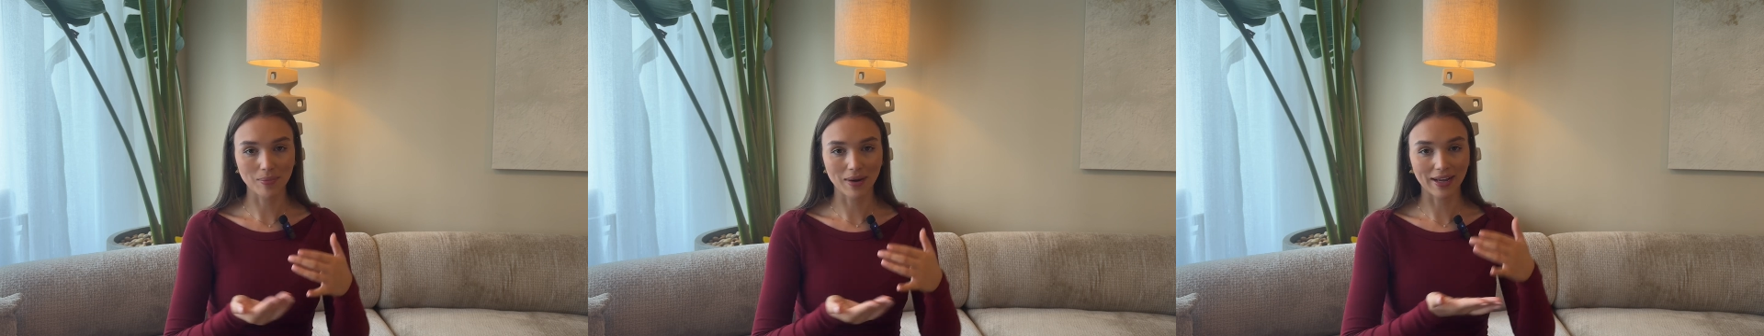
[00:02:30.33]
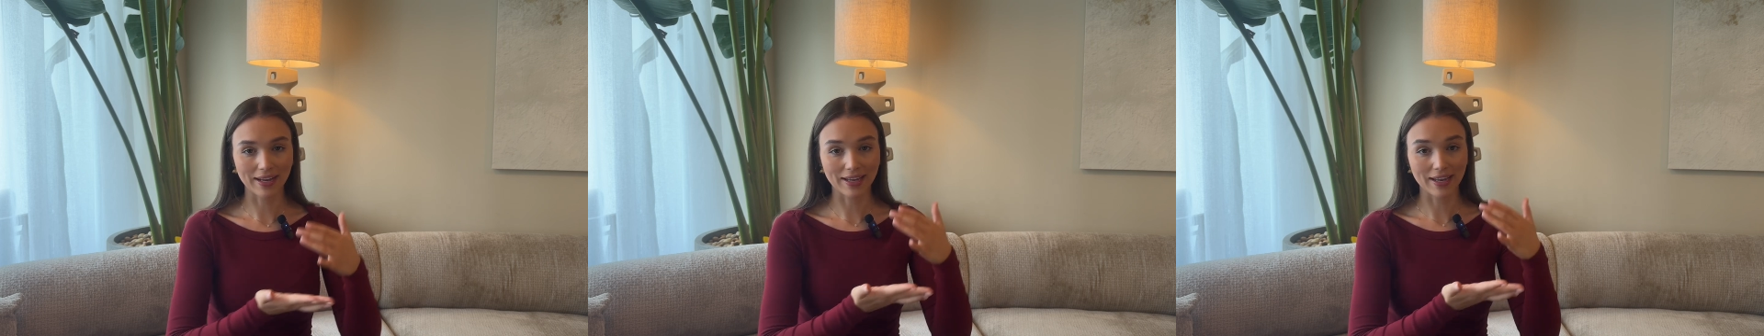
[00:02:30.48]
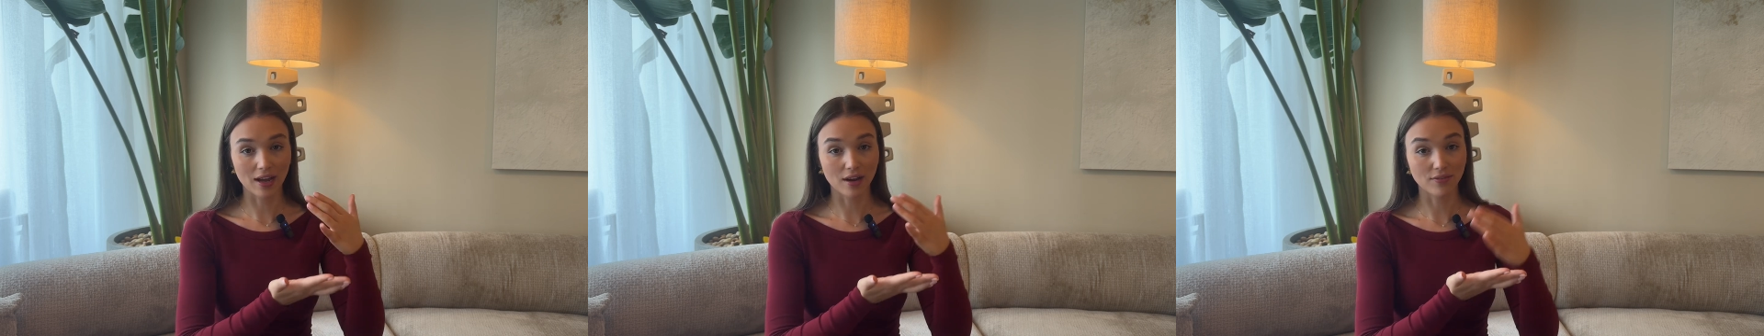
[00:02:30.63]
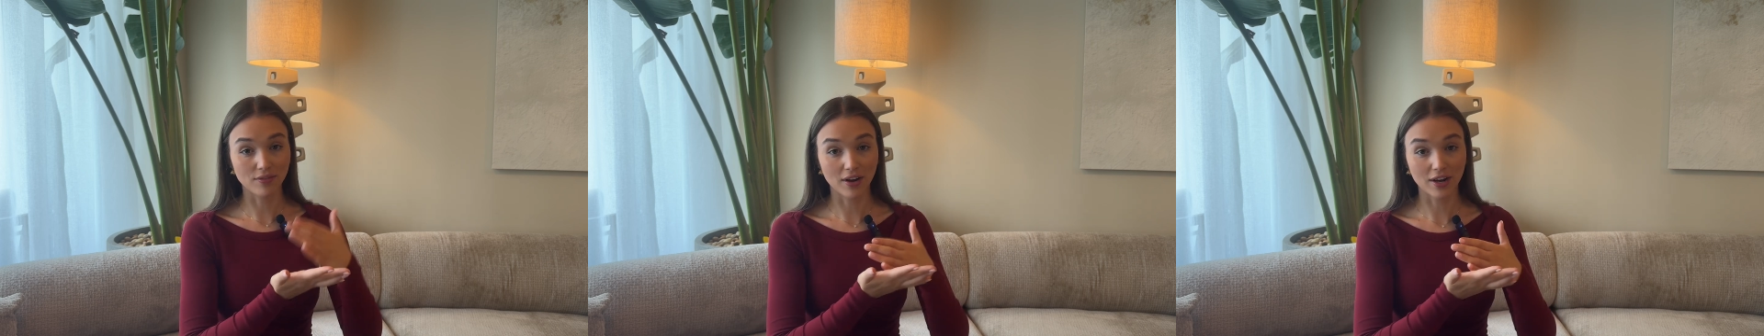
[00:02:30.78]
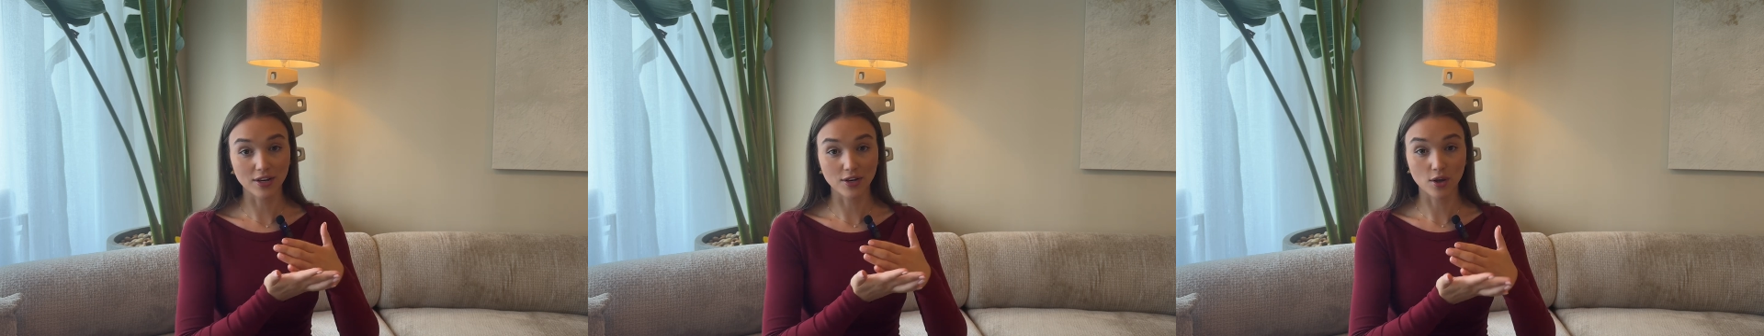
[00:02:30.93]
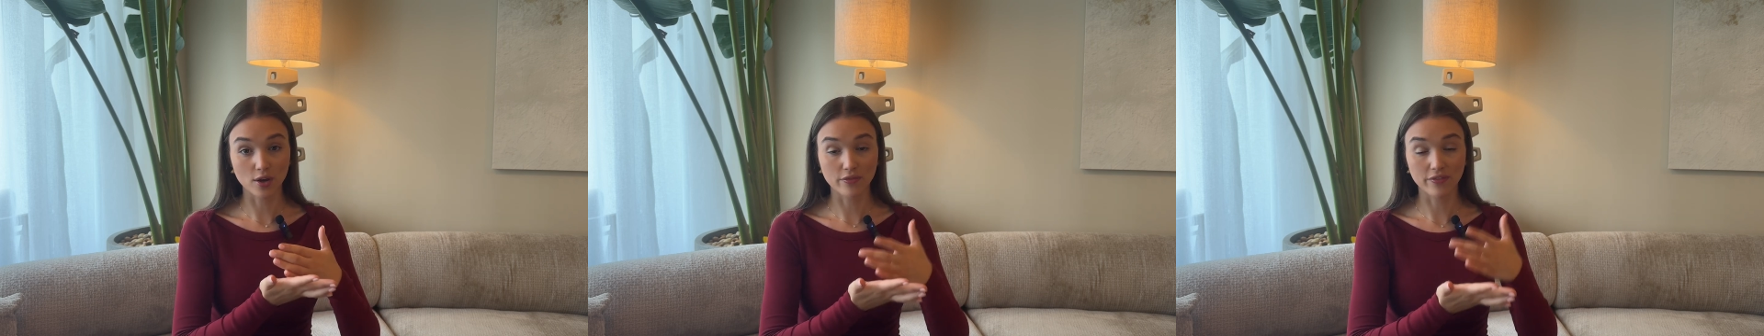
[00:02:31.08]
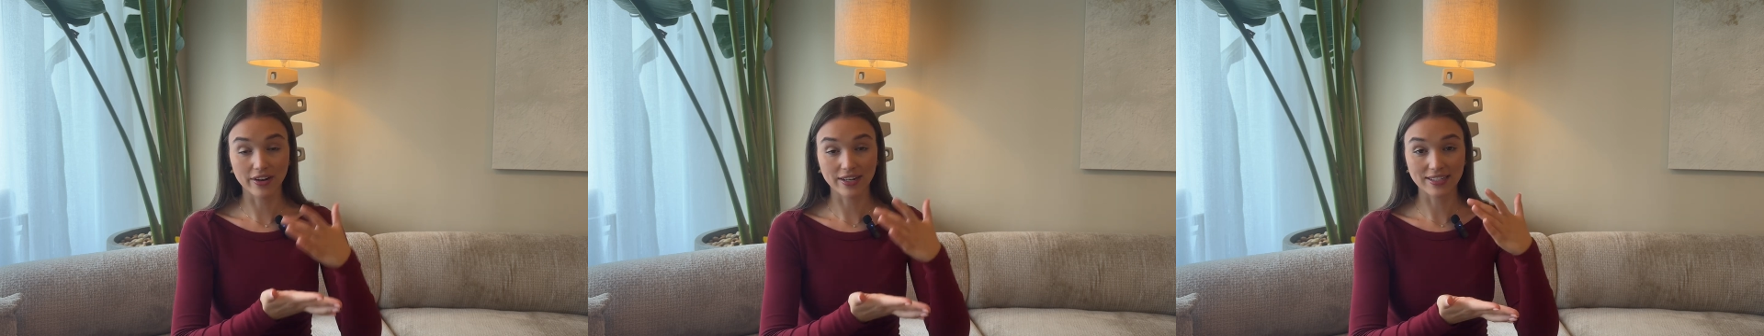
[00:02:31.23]
blanket of I know
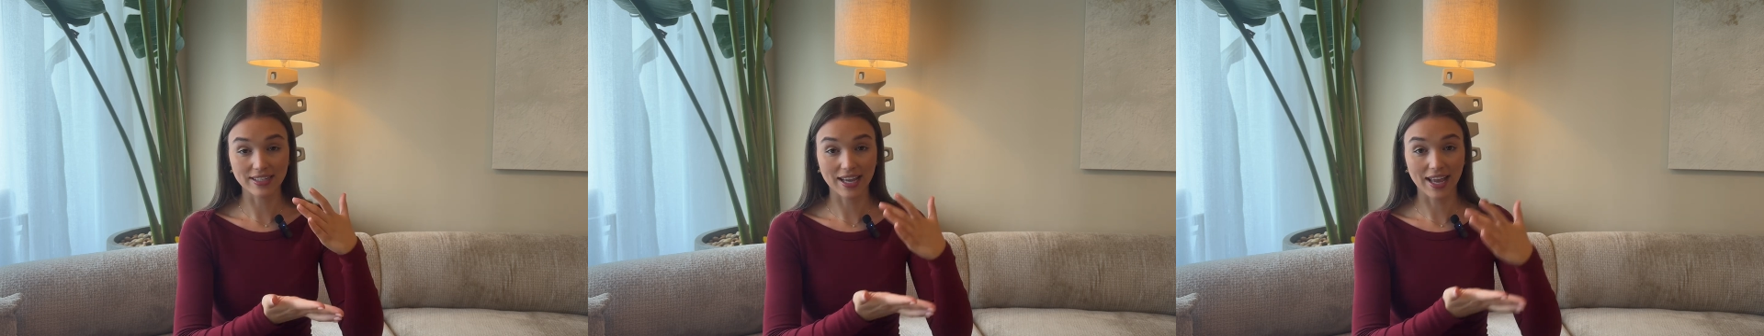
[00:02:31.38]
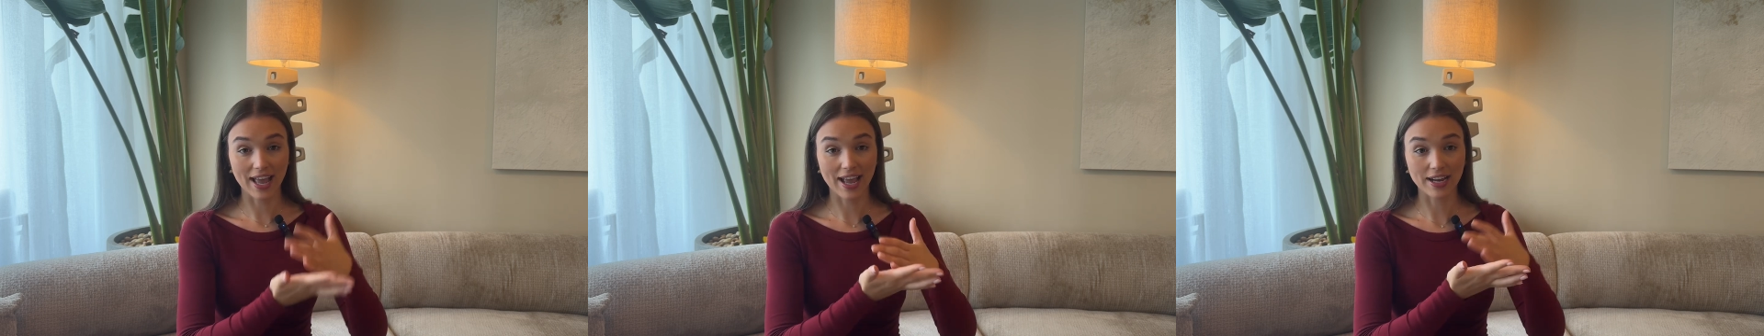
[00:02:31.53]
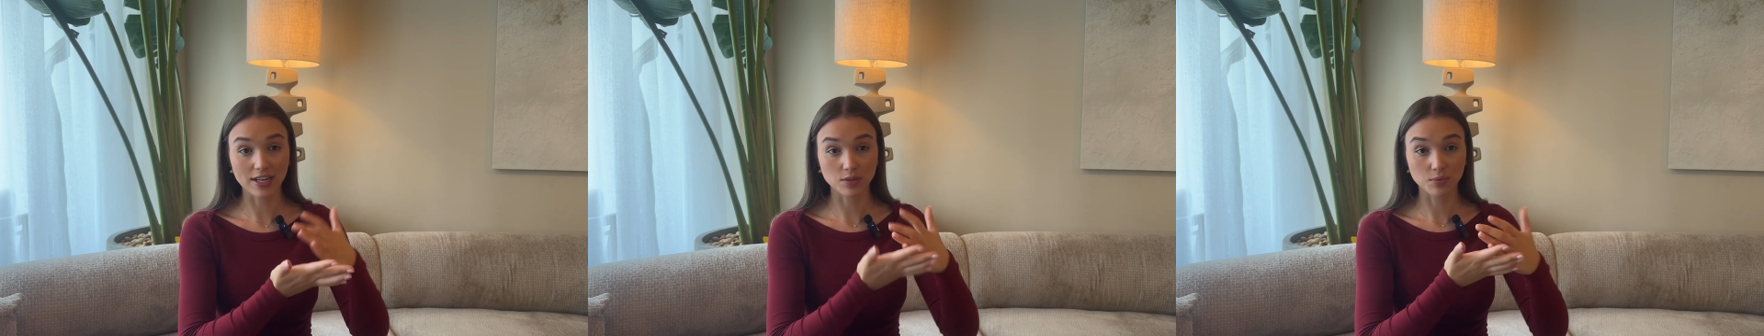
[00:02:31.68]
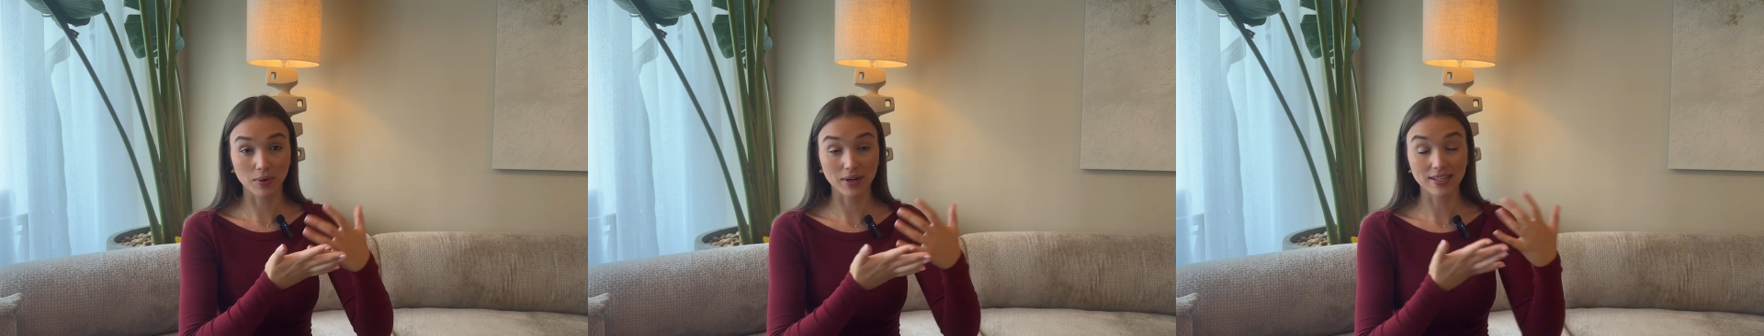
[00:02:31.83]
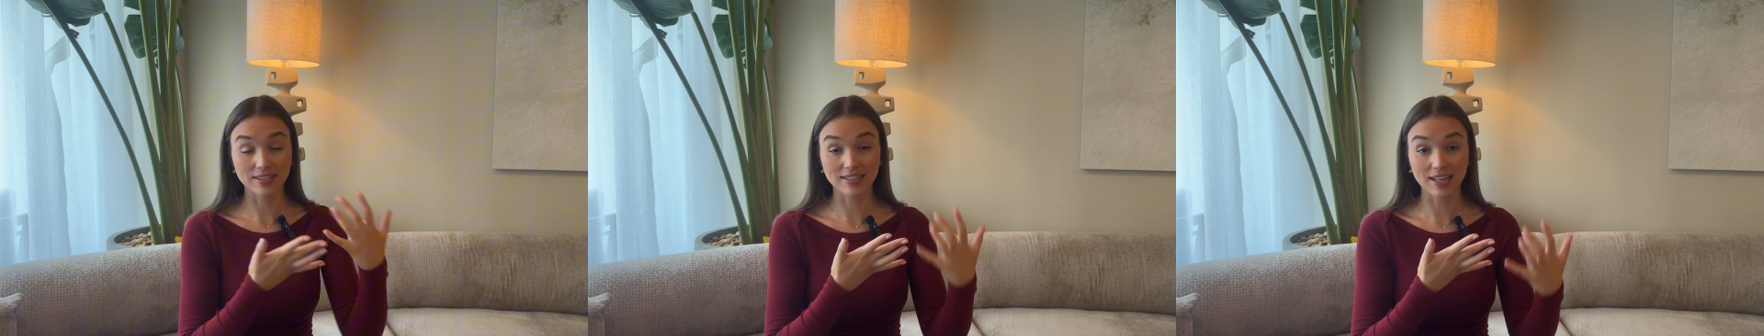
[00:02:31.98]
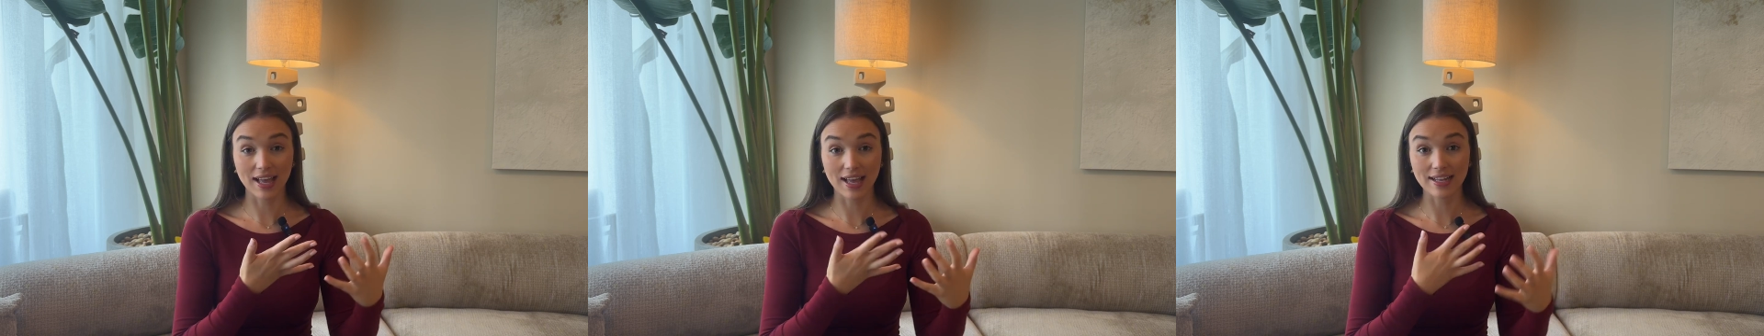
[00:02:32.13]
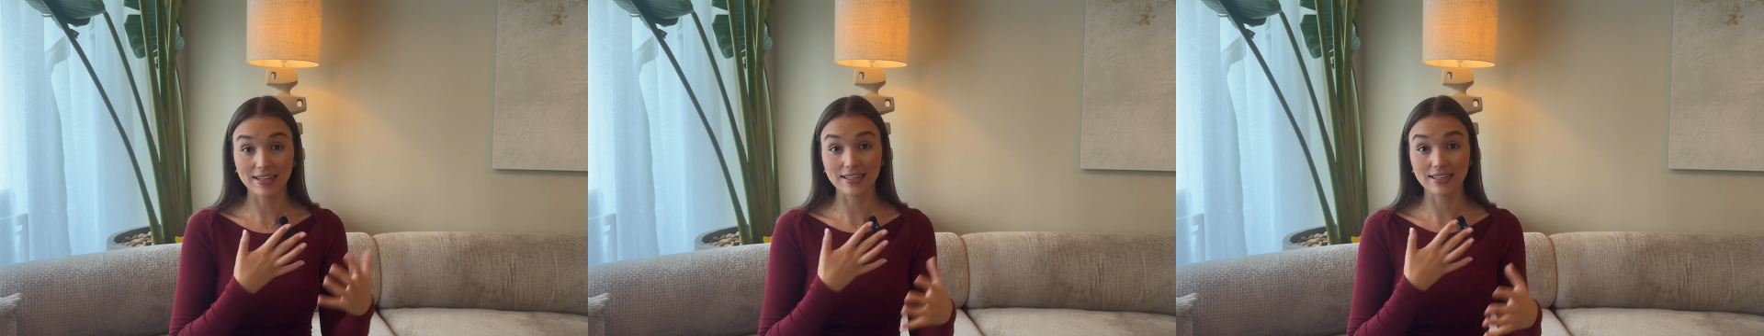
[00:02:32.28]
if I say X, Y,
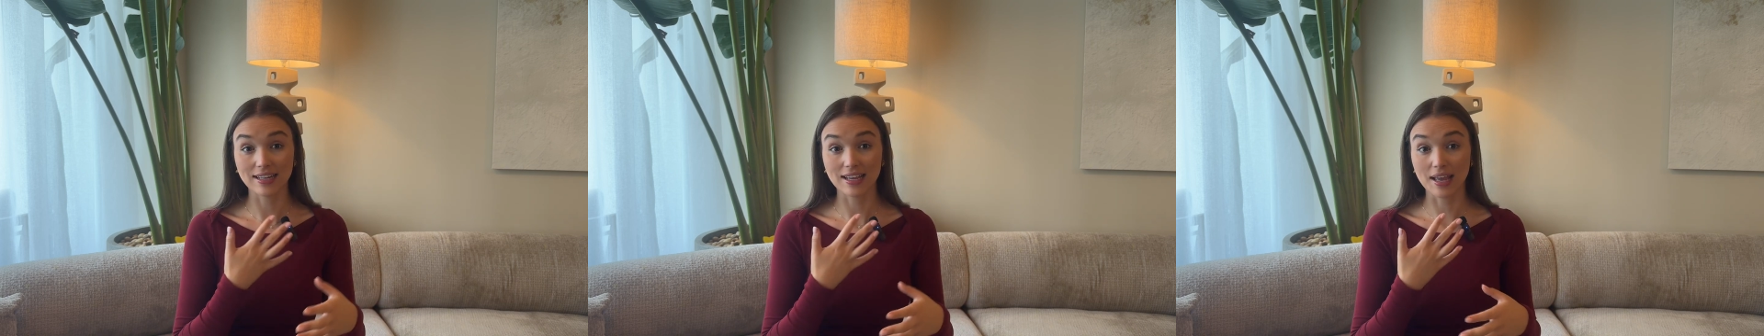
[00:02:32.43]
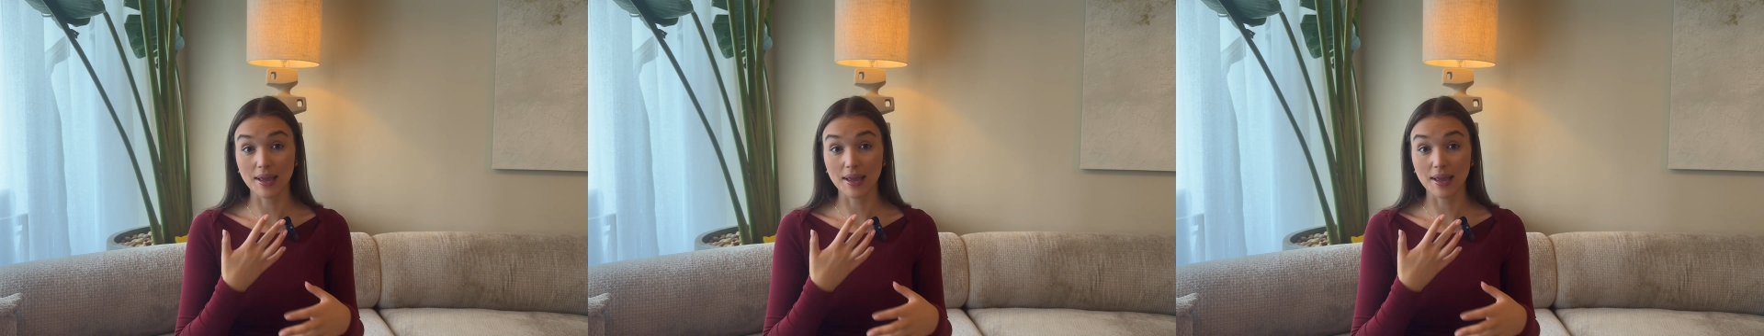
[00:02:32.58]
Z,